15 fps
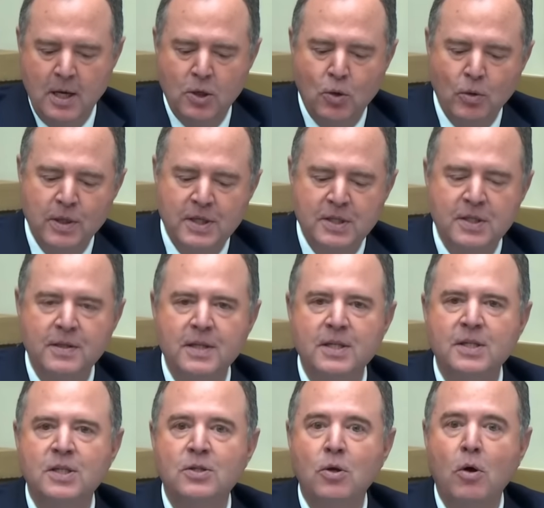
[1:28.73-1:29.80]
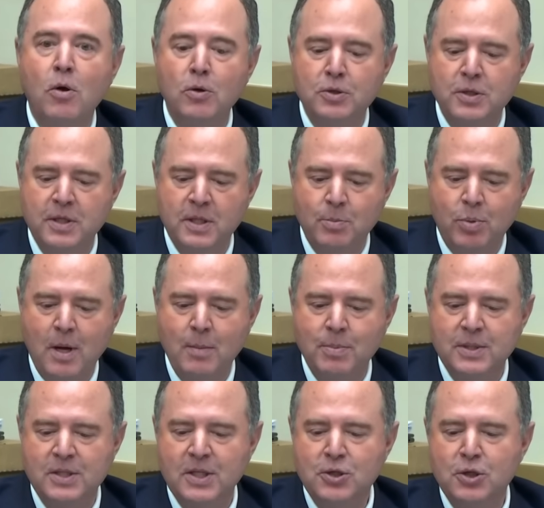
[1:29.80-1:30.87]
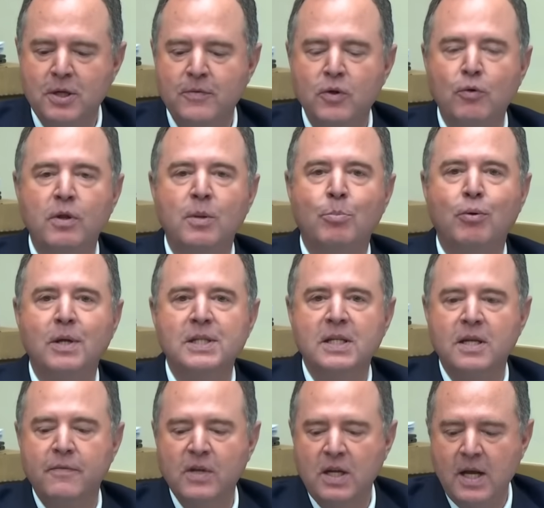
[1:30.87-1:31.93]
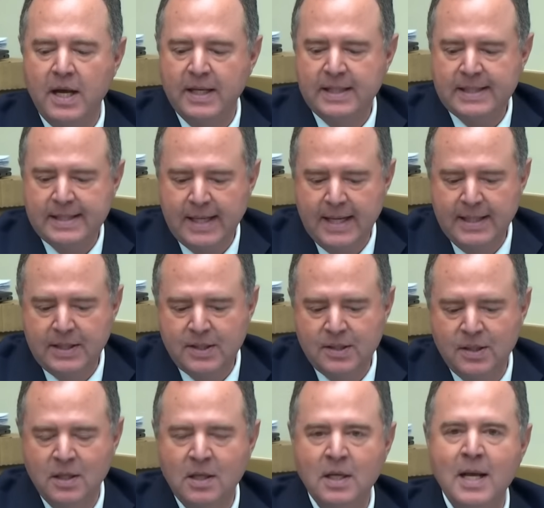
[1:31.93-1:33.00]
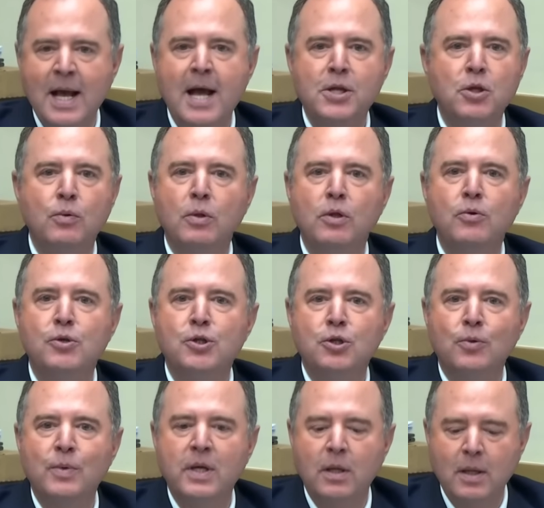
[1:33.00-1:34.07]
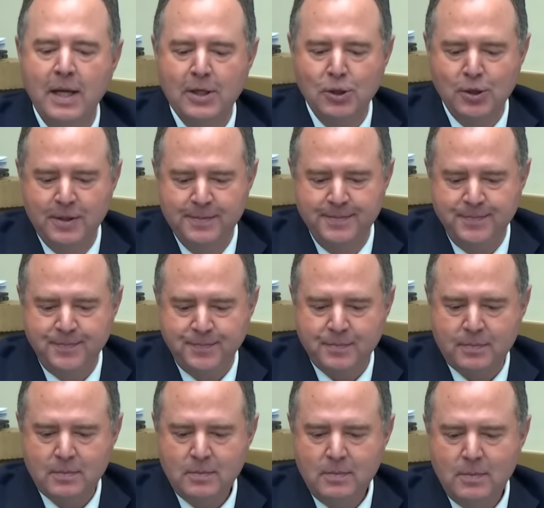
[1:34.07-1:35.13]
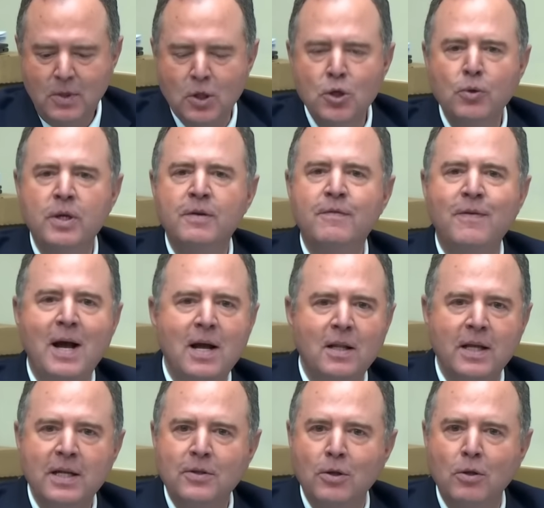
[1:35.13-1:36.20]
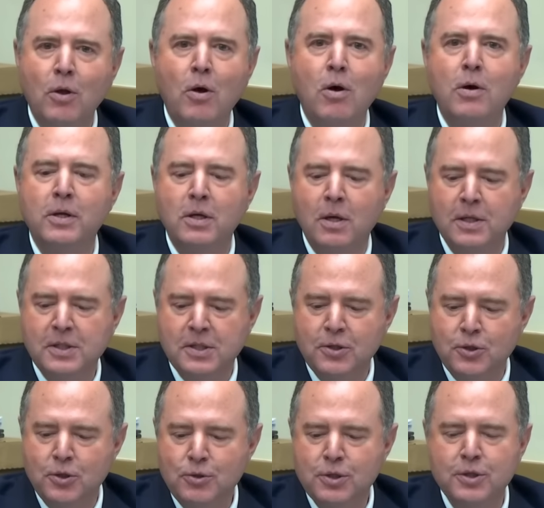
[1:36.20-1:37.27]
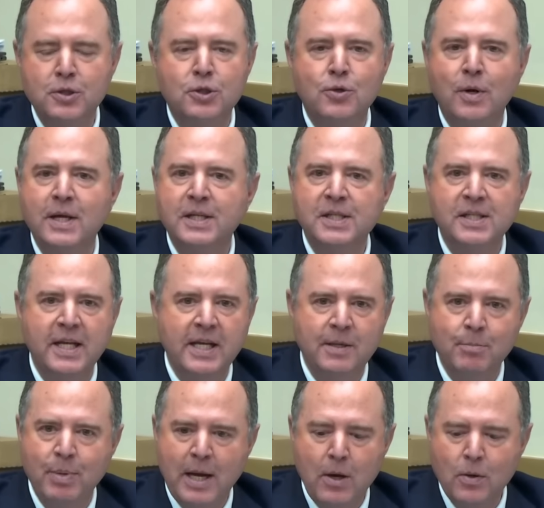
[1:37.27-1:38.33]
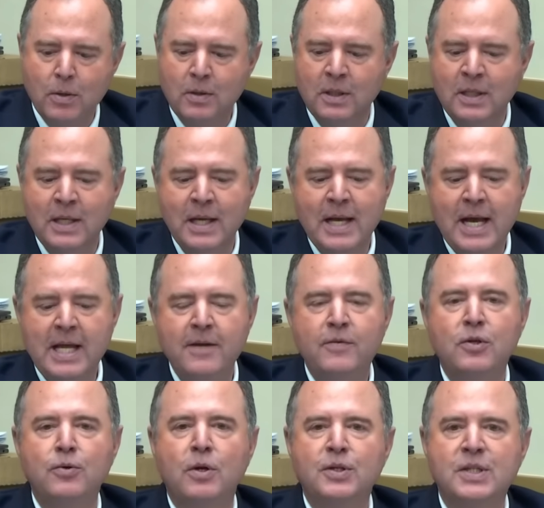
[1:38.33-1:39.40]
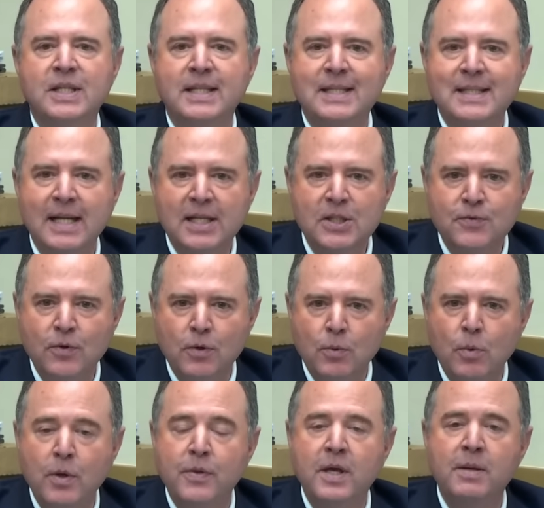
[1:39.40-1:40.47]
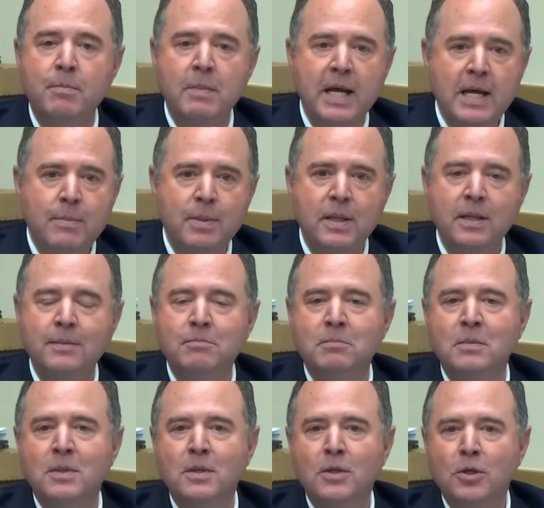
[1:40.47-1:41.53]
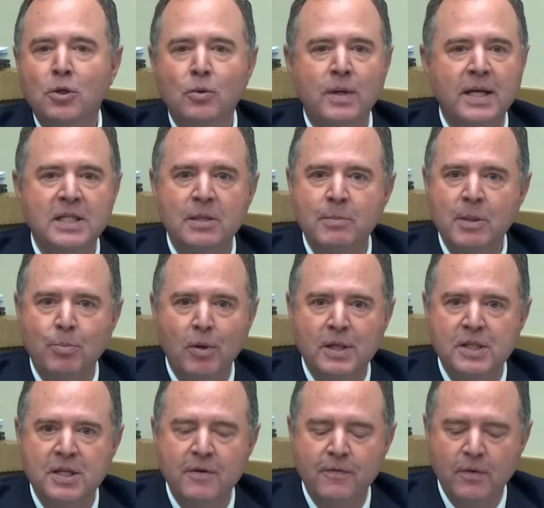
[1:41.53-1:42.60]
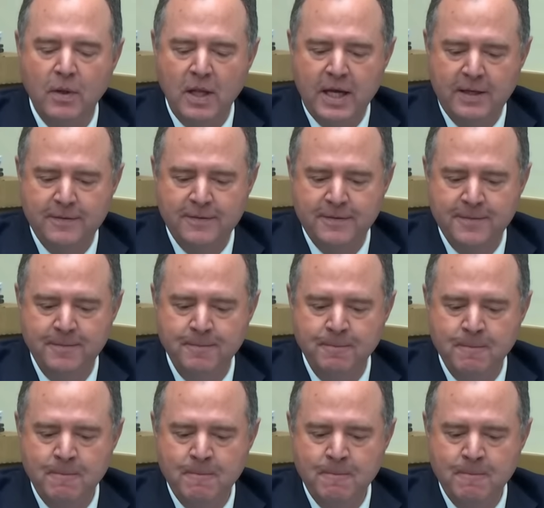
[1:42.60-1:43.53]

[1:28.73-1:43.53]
According to this alternate proposition, if you are the president of the United States and you lose your re-election, you can violate the law and Constitution to try to stay in power, and if you are successful, well then maybe you get to be president for life.